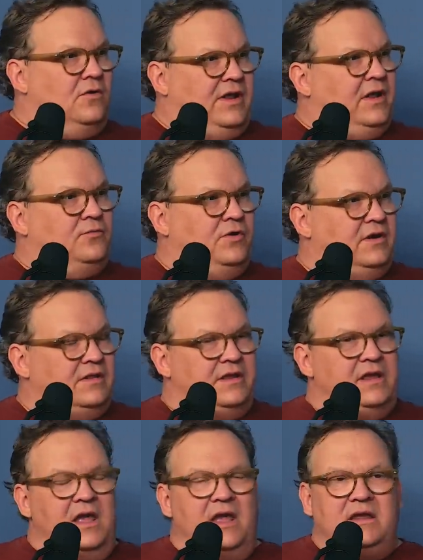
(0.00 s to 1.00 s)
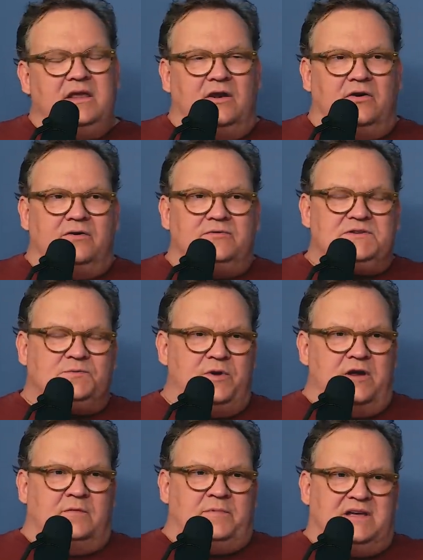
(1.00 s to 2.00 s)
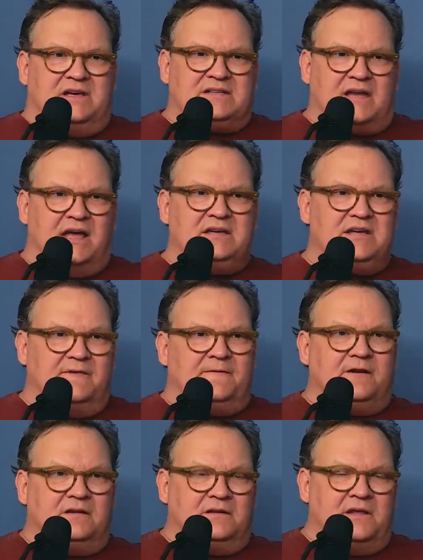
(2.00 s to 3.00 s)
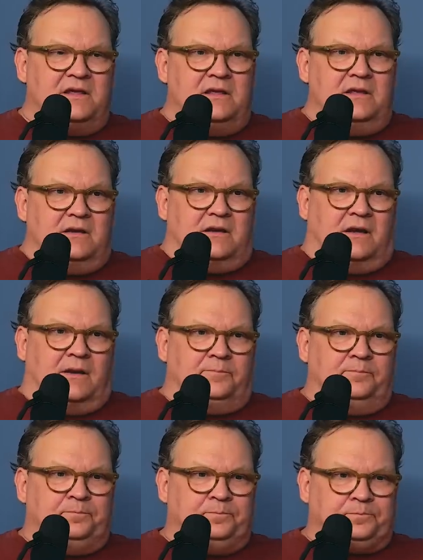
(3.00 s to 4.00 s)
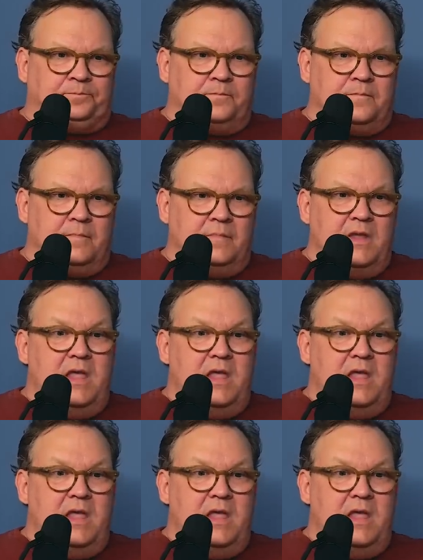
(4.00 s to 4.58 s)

not really. You know, it was weird because I definitely so much of your life.